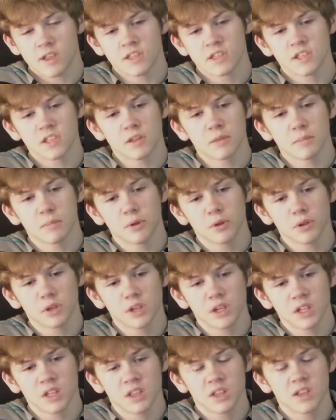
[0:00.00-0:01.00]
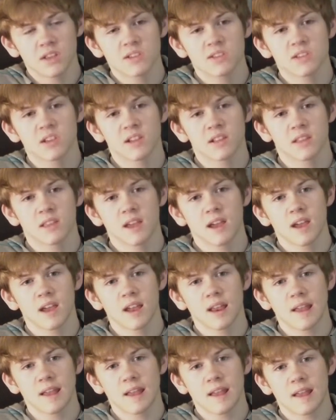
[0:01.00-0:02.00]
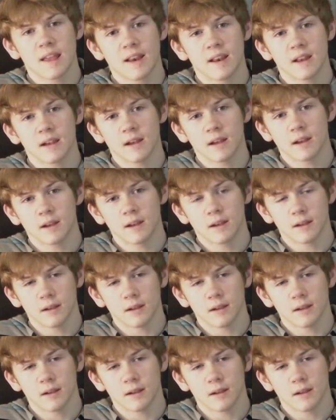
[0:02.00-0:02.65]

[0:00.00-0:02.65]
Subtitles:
it's in the building and things like that, and